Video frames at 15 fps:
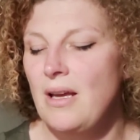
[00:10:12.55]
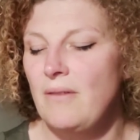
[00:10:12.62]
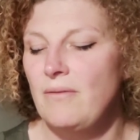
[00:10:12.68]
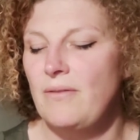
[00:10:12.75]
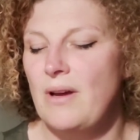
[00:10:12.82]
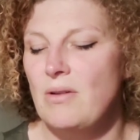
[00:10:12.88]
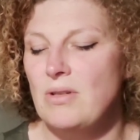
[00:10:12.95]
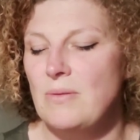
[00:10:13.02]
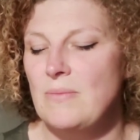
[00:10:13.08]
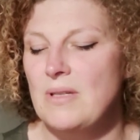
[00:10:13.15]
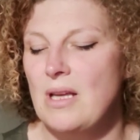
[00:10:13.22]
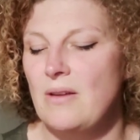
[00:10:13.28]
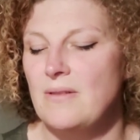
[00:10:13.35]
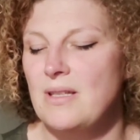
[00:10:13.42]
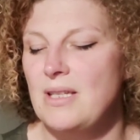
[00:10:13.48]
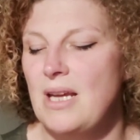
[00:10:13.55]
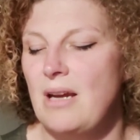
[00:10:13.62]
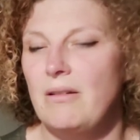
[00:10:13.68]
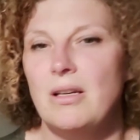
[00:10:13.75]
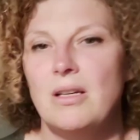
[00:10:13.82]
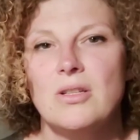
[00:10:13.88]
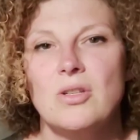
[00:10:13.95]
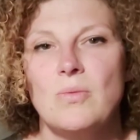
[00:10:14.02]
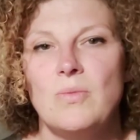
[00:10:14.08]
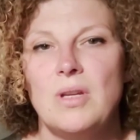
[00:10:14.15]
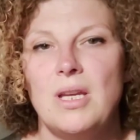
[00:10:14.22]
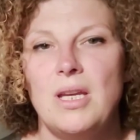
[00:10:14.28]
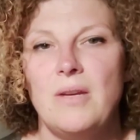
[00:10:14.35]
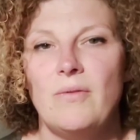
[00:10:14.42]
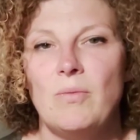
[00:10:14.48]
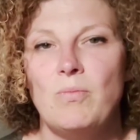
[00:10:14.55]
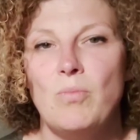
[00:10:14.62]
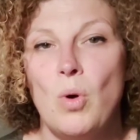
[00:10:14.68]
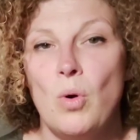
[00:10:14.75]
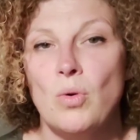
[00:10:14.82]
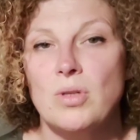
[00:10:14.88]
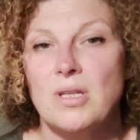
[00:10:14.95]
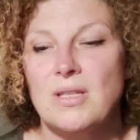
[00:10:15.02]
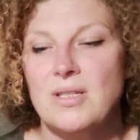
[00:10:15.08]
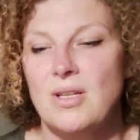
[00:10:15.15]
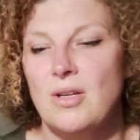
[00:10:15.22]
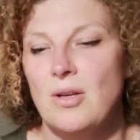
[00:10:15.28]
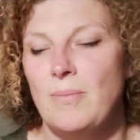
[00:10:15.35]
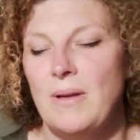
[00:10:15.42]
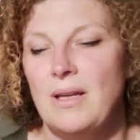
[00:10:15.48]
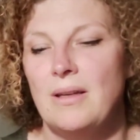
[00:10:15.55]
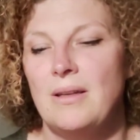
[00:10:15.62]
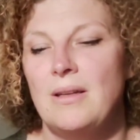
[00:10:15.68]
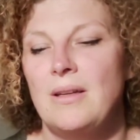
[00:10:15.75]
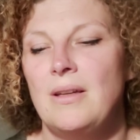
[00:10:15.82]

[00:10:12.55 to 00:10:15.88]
and found himself staring at something even more disturbing.